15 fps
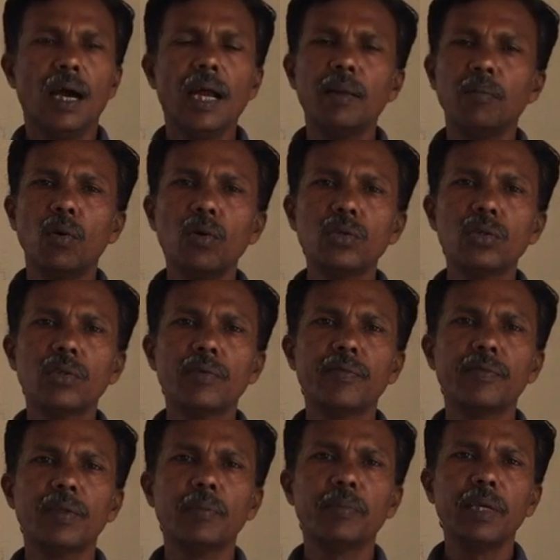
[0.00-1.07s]
And most
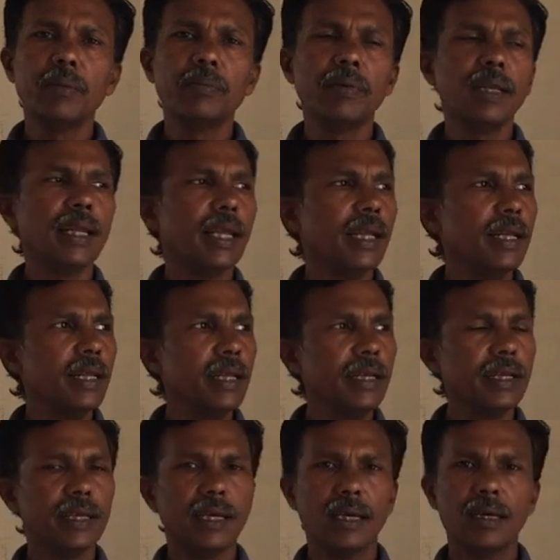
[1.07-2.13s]
of the people in
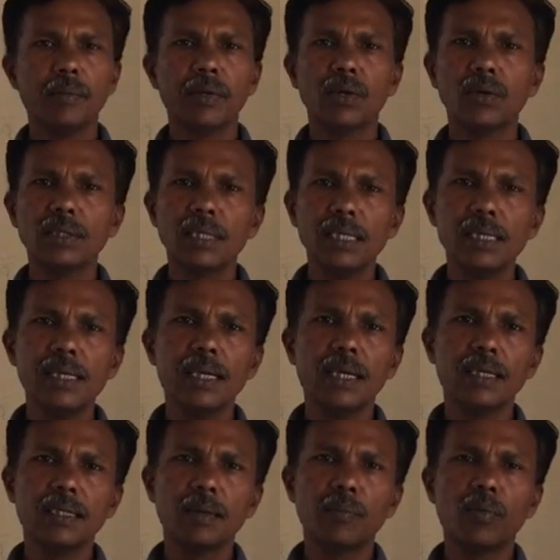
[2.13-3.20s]
India, because
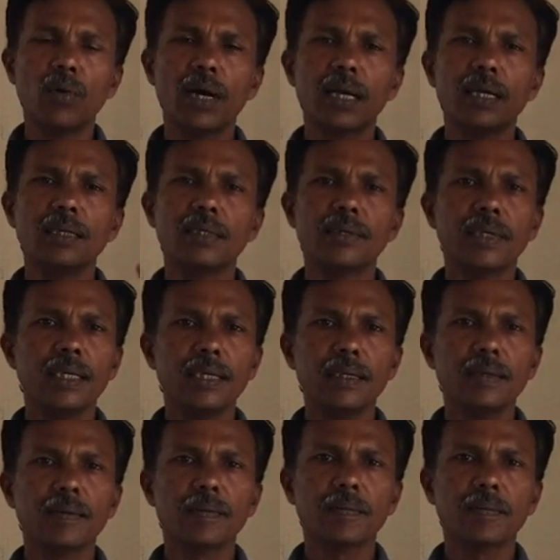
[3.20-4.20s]
India is a poor country,